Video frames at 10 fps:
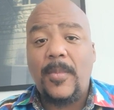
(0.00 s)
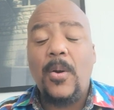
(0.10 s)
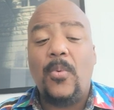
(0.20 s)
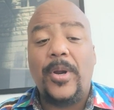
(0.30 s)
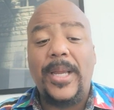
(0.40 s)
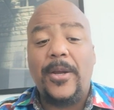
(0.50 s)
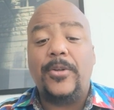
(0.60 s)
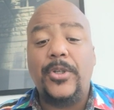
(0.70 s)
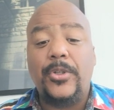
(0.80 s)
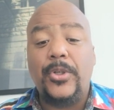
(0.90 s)
We're here
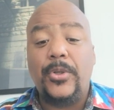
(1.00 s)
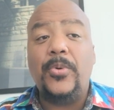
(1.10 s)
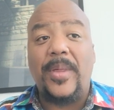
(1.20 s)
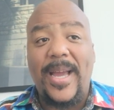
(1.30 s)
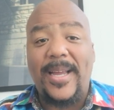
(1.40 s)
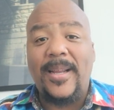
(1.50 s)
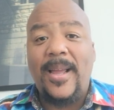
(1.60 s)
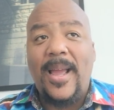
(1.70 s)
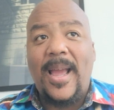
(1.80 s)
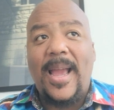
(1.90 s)
to do that,
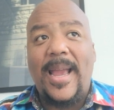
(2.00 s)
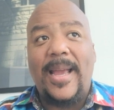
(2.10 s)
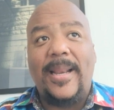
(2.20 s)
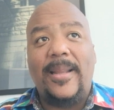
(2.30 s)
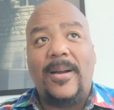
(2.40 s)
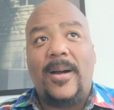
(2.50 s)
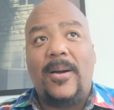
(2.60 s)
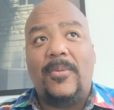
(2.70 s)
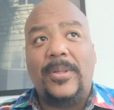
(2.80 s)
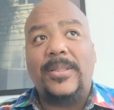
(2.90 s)
and
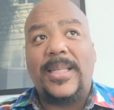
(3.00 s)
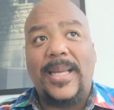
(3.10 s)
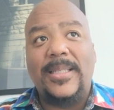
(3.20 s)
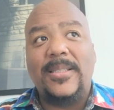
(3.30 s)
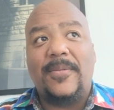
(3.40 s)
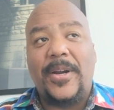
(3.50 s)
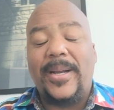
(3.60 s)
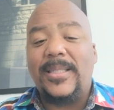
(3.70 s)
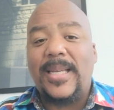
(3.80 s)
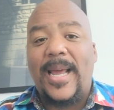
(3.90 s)
real estate is a very
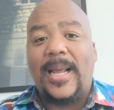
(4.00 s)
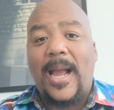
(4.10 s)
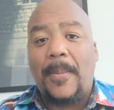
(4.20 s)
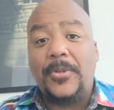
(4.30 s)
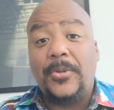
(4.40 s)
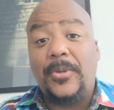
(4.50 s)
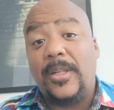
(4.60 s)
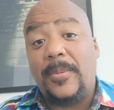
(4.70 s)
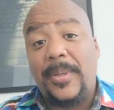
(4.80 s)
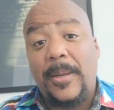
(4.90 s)
exciting opportunity
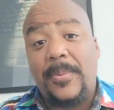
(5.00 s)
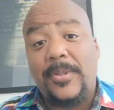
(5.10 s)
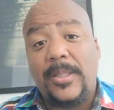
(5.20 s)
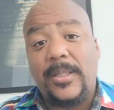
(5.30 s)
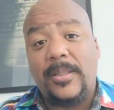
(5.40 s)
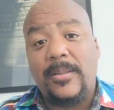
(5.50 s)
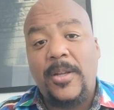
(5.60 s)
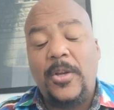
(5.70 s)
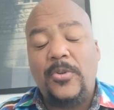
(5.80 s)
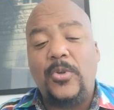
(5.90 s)
to be able to
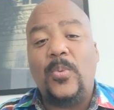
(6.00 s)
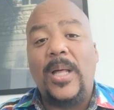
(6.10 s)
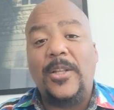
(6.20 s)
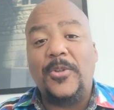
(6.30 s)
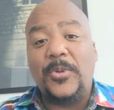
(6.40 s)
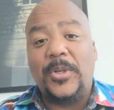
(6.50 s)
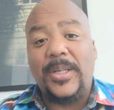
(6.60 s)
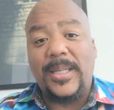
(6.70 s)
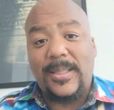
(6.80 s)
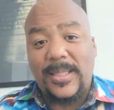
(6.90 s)
do well and do
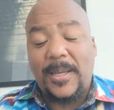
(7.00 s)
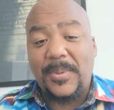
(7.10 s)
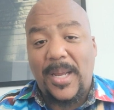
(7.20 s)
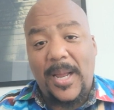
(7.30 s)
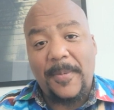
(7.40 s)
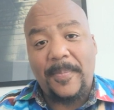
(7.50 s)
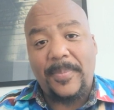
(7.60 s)
good at the same time.